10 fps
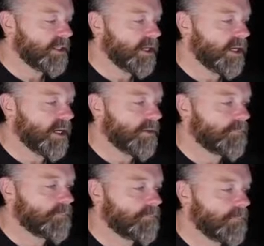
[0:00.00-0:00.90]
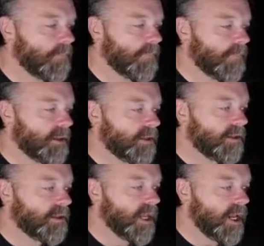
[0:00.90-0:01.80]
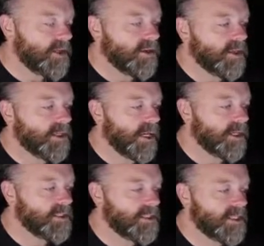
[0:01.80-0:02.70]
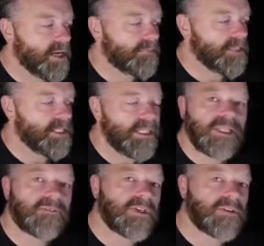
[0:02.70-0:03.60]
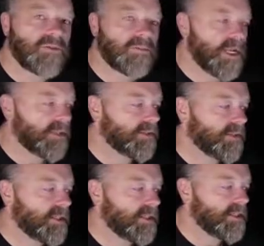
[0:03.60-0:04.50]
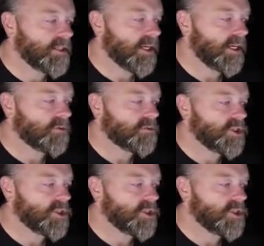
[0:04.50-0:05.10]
Then you can actually tap this individual button and it will